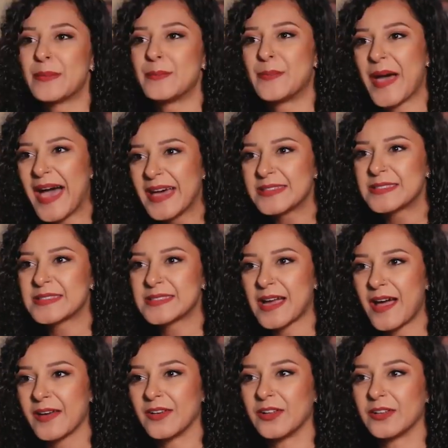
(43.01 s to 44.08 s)
Bad
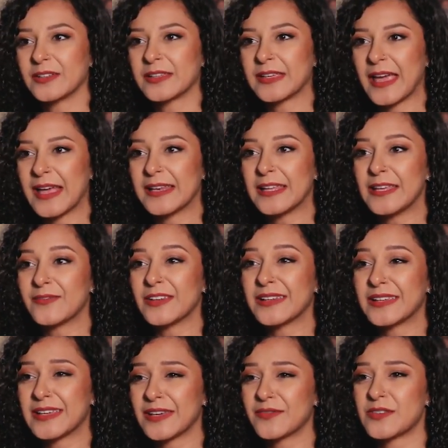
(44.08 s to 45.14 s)
style can
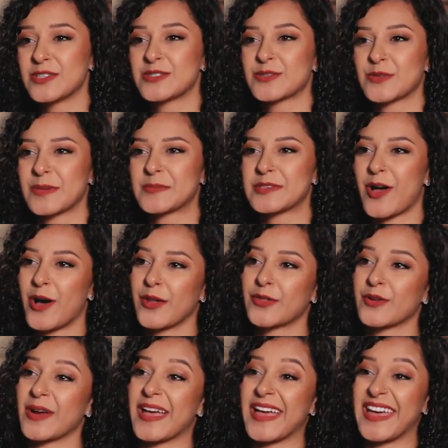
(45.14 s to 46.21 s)
even give the script's
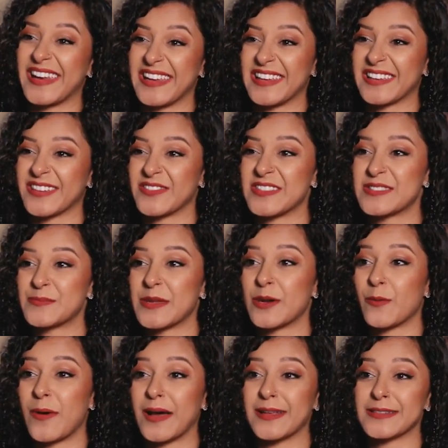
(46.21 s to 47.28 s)
author a headache if it's been
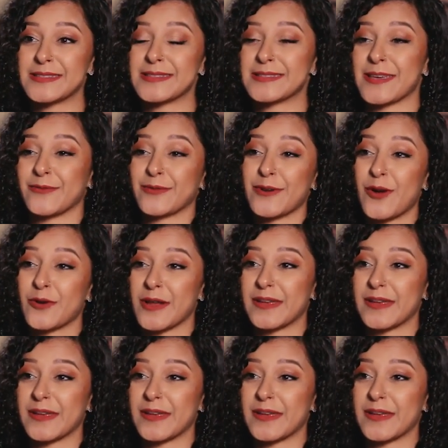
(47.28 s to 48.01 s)
a while since they've wrote